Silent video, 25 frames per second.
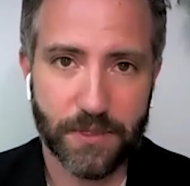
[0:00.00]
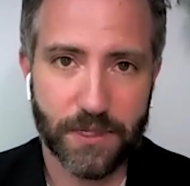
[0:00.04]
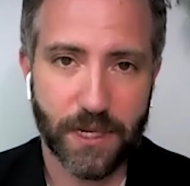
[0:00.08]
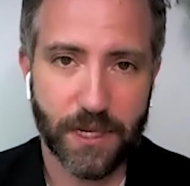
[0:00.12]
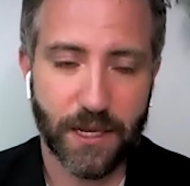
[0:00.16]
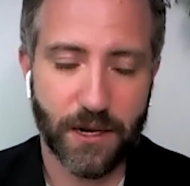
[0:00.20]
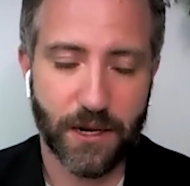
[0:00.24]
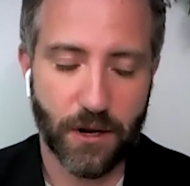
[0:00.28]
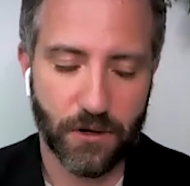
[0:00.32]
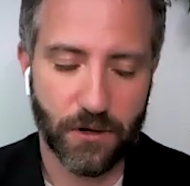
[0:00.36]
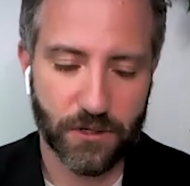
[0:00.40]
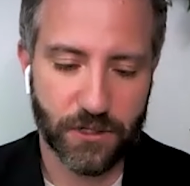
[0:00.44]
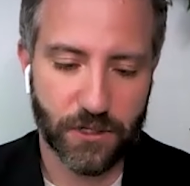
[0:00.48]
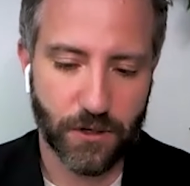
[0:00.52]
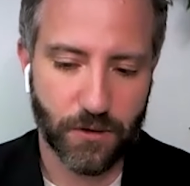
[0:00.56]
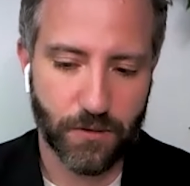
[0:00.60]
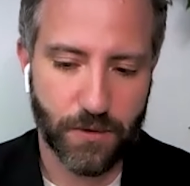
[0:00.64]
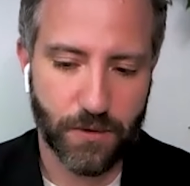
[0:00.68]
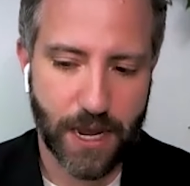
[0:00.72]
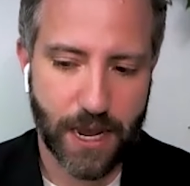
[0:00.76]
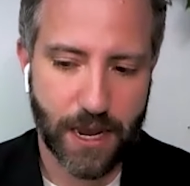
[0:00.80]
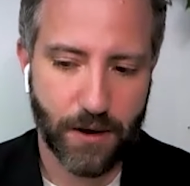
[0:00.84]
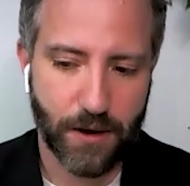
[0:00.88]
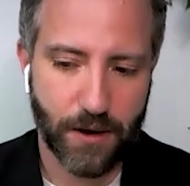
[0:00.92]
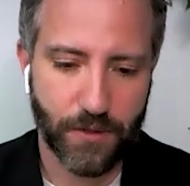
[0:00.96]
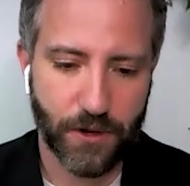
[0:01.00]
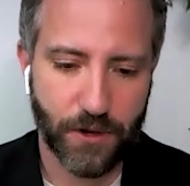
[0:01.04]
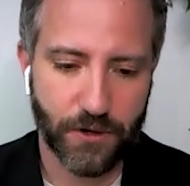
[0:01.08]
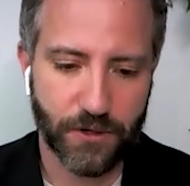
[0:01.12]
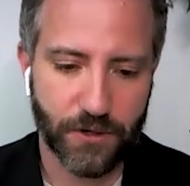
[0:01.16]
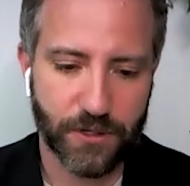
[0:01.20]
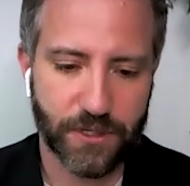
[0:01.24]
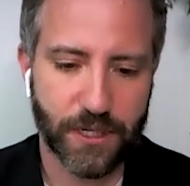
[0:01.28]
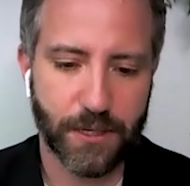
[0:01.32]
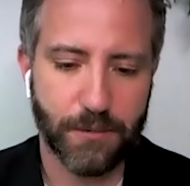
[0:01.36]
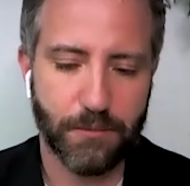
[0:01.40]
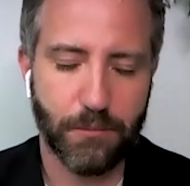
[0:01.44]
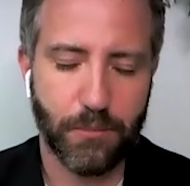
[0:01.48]
and also now there's
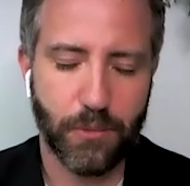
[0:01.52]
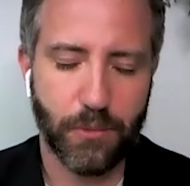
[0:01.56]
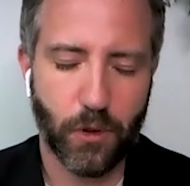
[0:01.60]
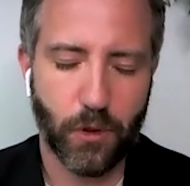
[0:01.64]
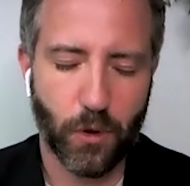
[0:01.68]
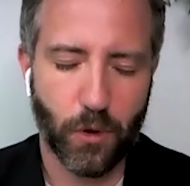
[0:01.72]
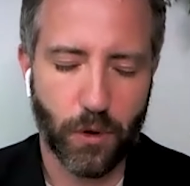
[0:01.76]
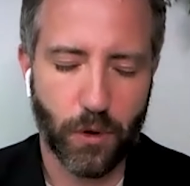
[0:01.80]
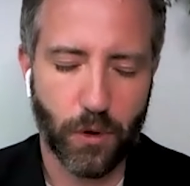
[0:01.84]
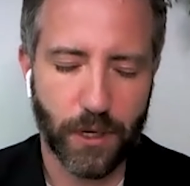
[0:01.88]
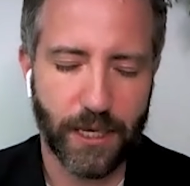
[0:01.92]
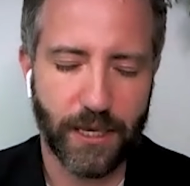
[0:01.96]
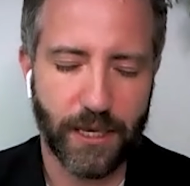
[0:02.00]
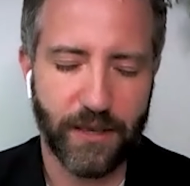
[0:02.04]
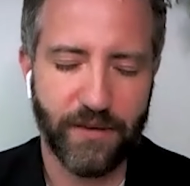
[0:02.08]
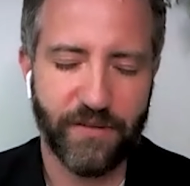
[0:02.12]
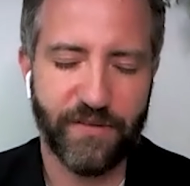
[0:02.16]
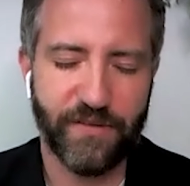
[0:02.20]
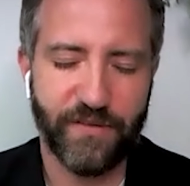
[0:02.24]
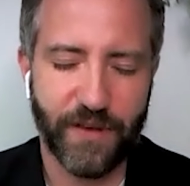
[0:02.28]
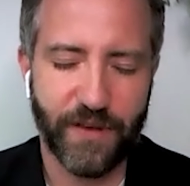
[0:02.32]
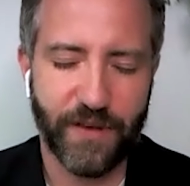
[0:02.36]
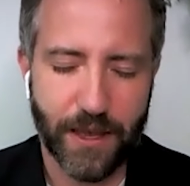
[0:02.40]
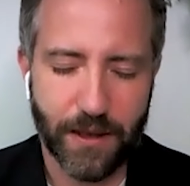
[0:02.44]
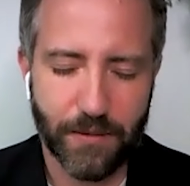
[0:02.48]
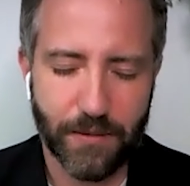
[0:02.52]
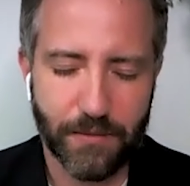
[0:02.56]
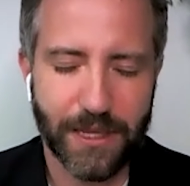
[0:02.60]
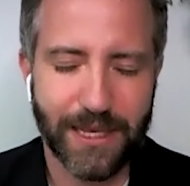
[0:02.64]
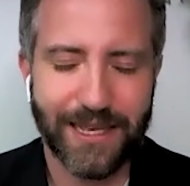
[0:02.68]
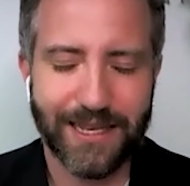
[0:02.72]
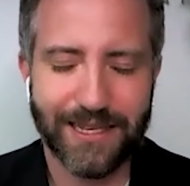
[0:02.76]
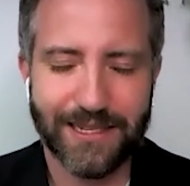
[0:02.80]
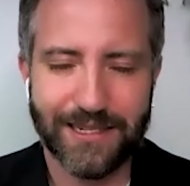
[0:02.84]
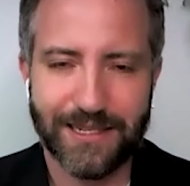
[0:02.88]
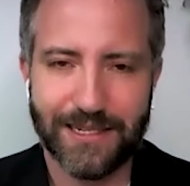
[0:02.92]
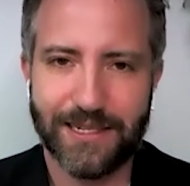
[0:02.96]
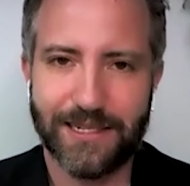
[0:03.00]
employee family
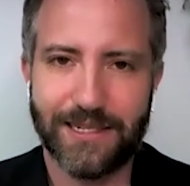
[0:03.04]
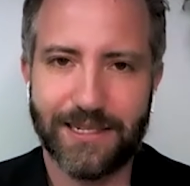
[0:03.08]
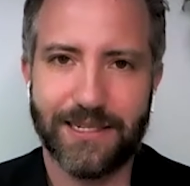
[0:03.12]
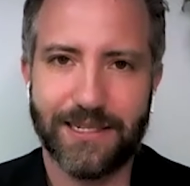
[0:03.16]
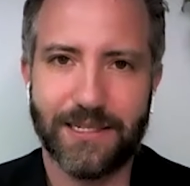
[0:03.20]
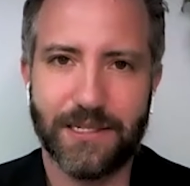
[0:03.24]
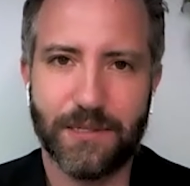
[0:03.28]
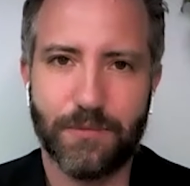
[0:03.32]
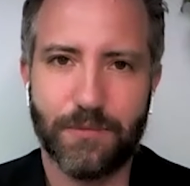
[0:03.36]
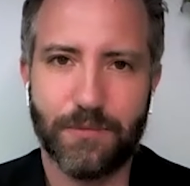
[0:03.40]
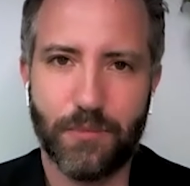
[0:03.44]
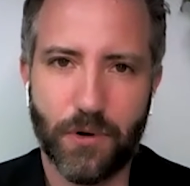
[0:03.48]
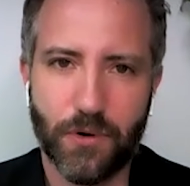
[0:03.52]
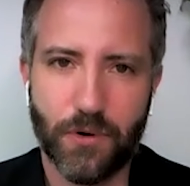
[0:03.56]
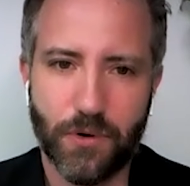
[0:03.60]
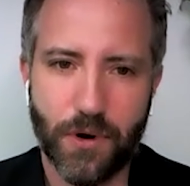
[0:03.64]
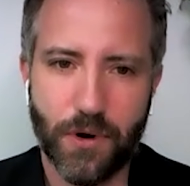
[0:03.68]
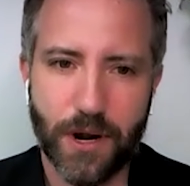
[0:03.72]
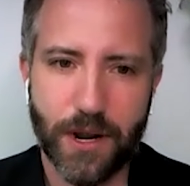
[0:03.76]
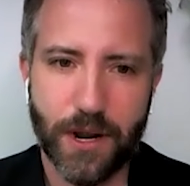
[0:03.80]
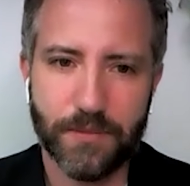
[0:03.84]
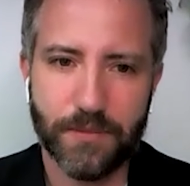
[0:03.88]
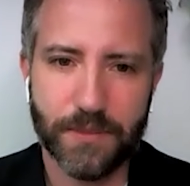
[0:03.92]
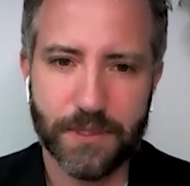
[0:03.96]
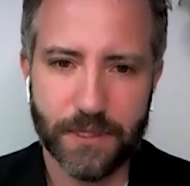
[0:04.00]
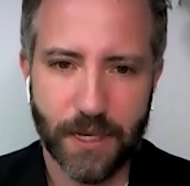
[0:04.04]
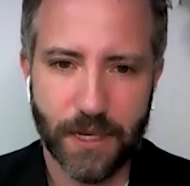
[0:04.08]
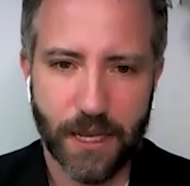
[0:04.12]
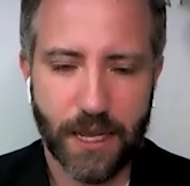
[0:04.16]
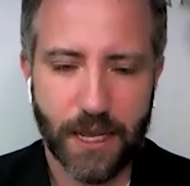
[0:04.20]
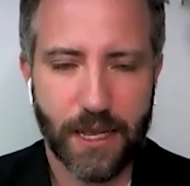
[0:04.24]
assistance programs.